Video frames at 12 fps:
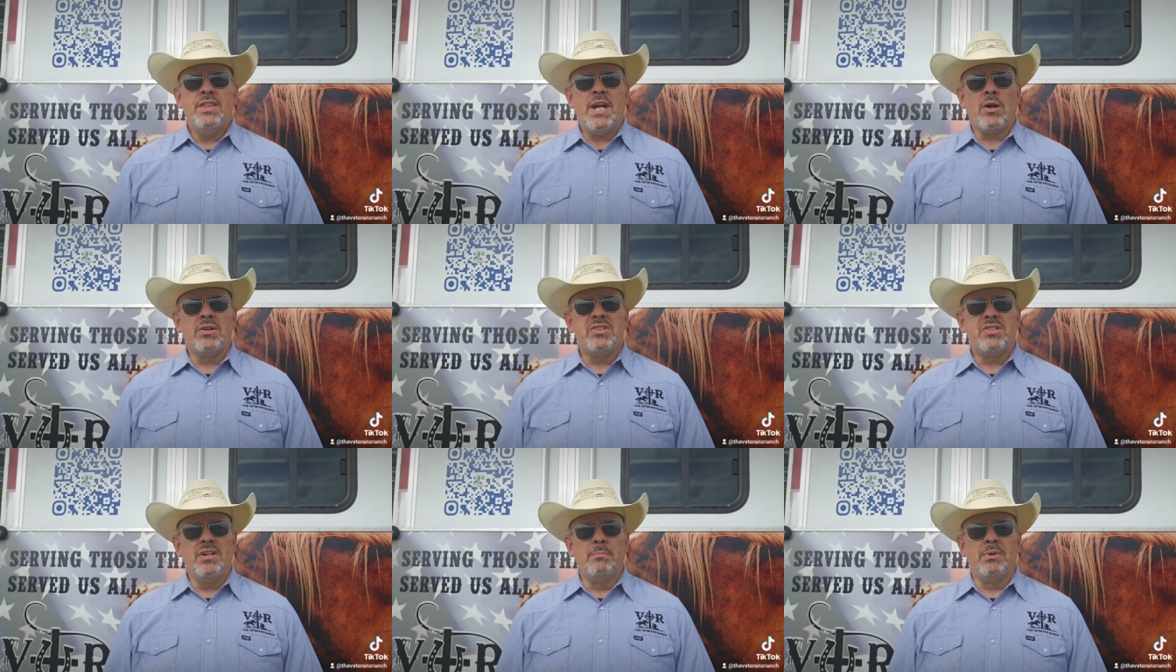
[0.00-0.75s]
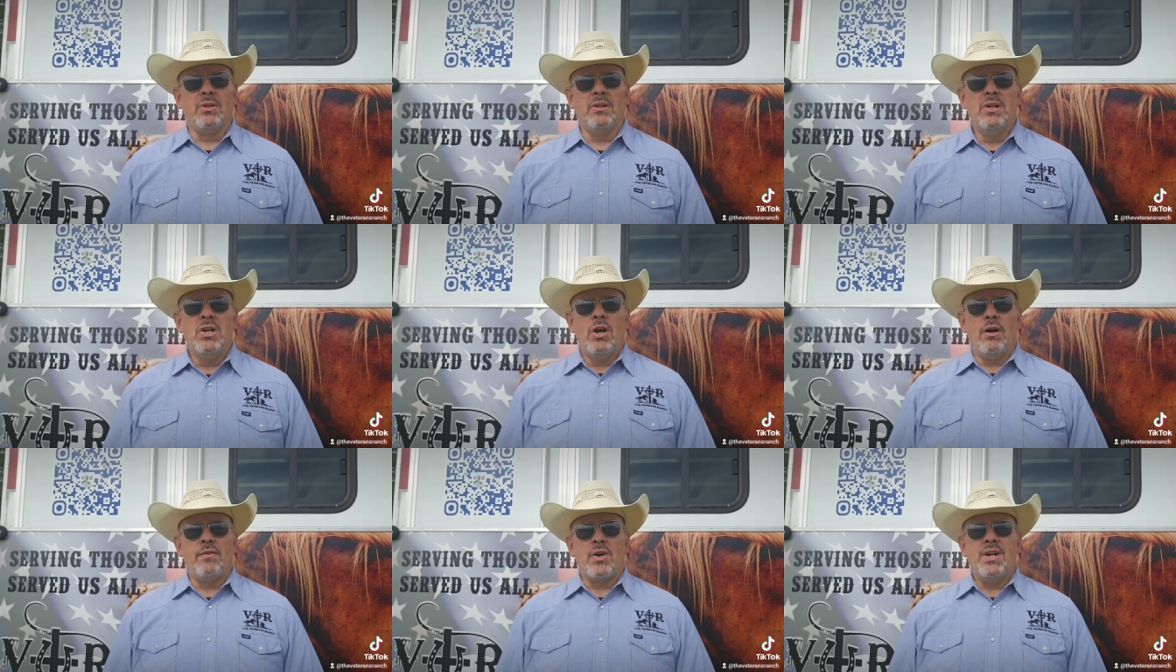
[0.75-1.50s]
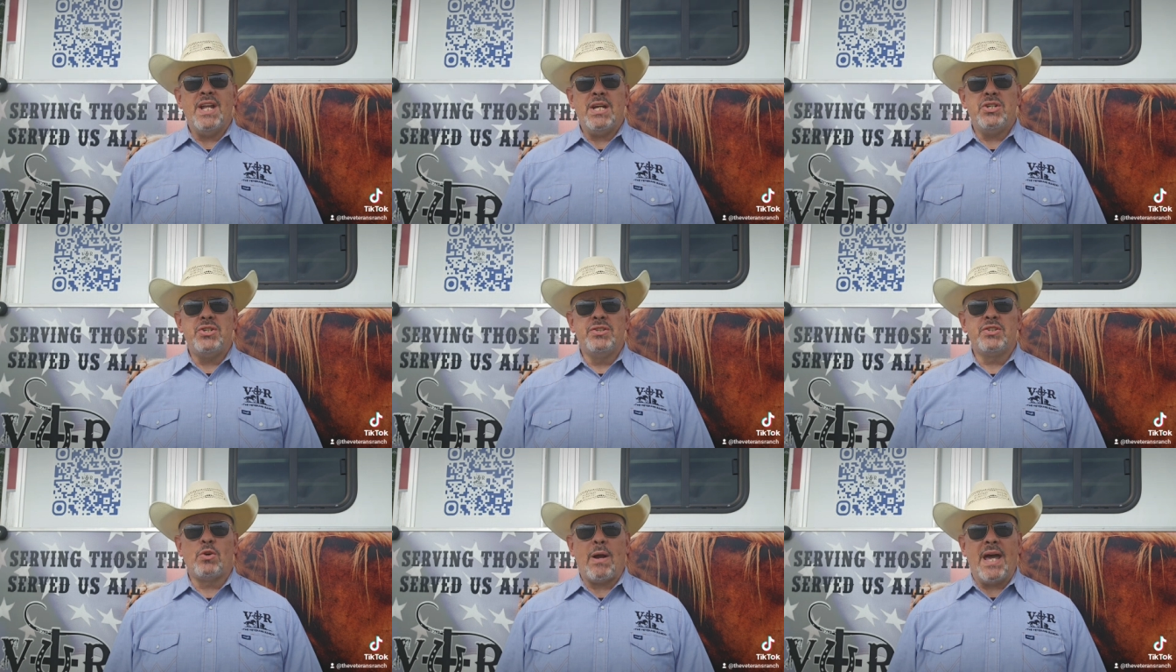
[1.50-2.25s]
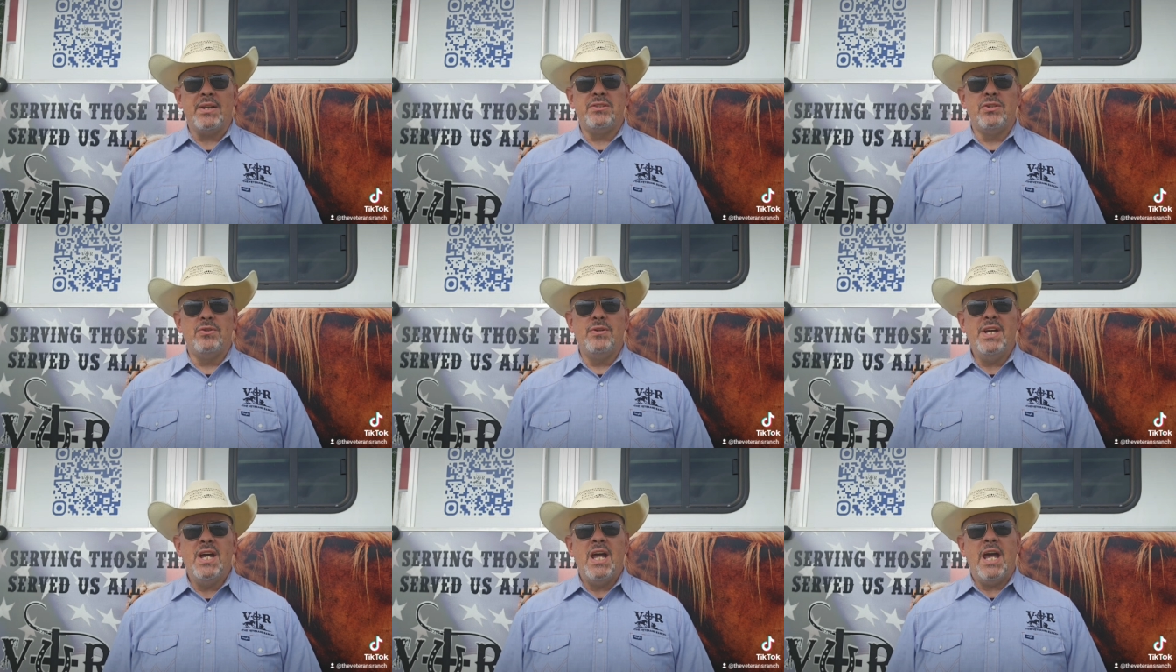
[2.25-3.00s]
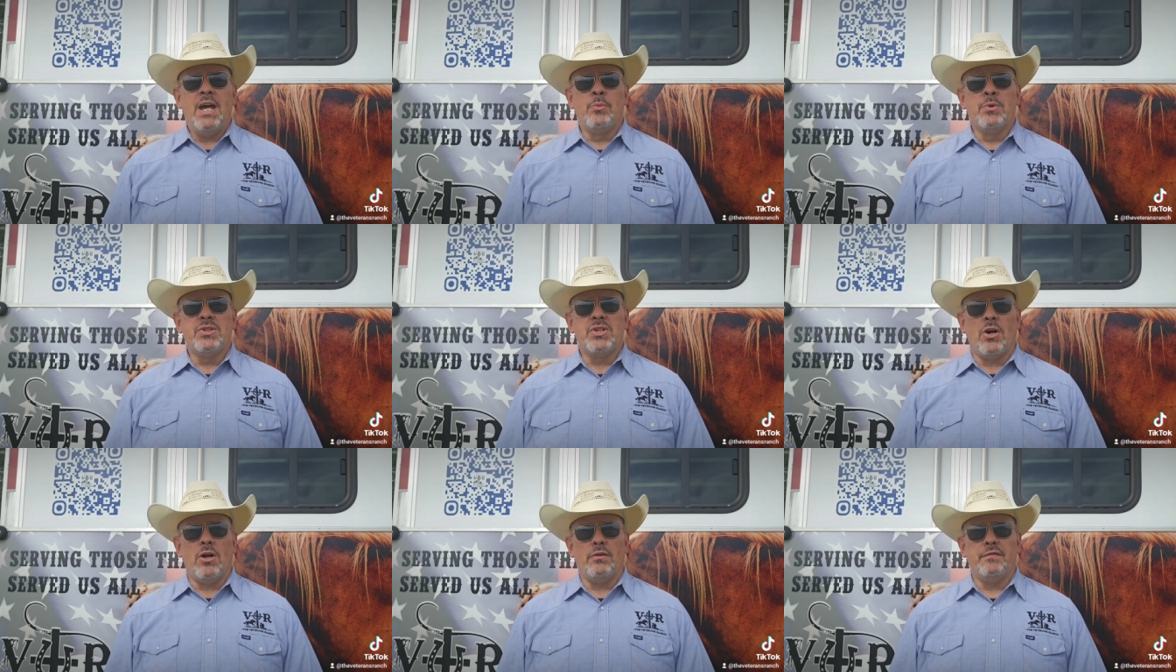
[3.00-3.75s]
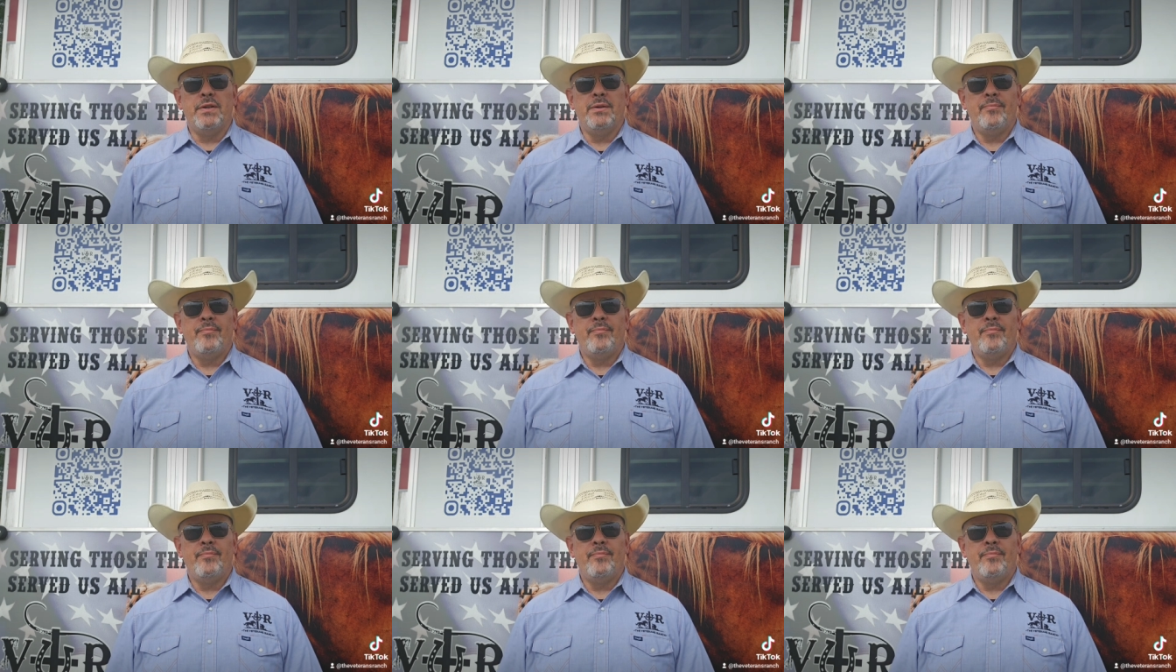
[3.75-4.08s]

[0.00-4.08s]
They are a symbol of our nation's gratitude and resolve.